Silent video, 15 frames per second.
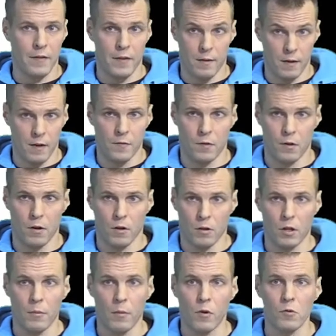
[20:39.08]
even if you're not
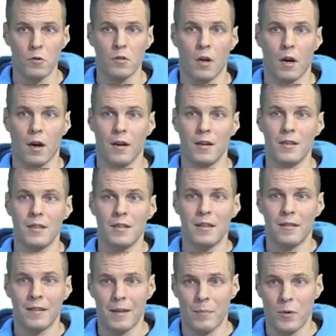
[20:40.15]
the most
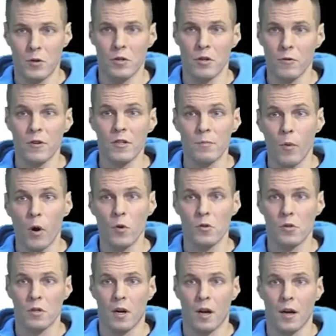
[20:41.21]
the person who is
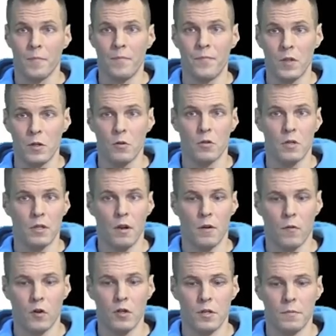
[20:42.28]
most using their
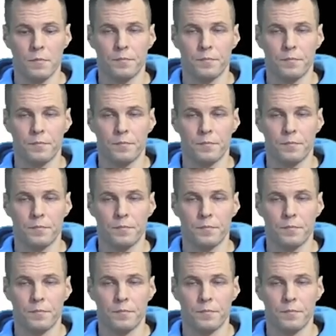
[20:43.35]
voice.